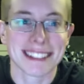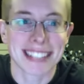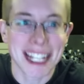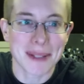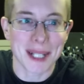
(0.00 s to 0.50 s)

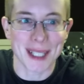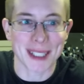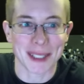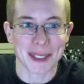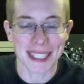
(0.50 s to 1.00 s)
That's what you're
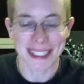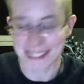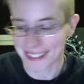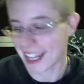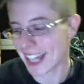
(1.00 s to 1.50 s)
doing.
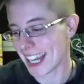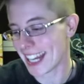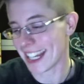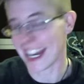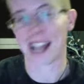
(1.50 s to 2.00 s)
I get
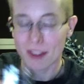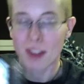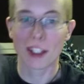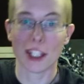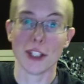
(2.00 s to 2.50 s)
it now.
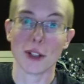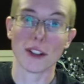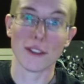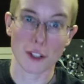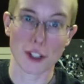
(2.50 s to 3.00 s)

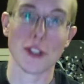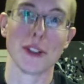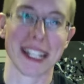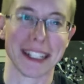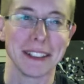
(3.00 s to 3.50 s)
You're a virtue
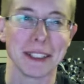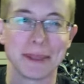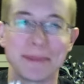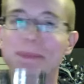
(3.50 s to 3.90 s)
signaler.